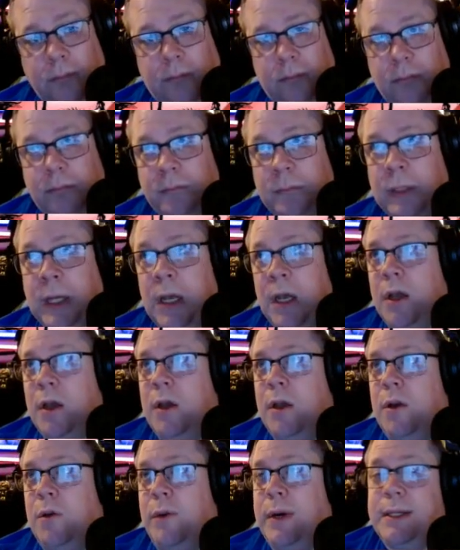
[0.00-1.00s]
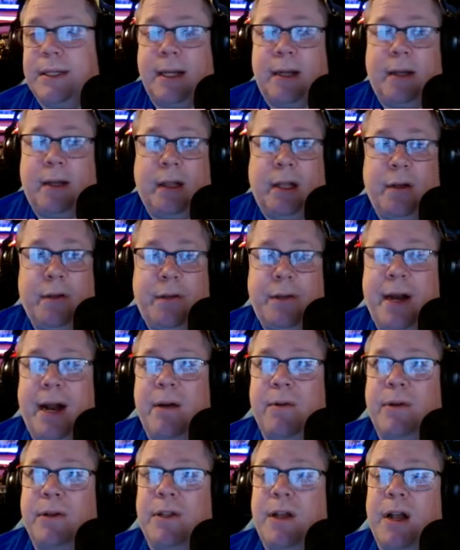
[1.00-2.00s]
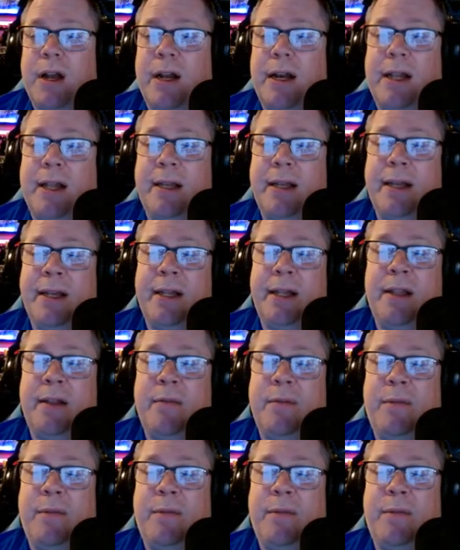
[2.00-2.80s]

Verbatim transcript: Yeah. Well, that's like Lilith and I were talking in the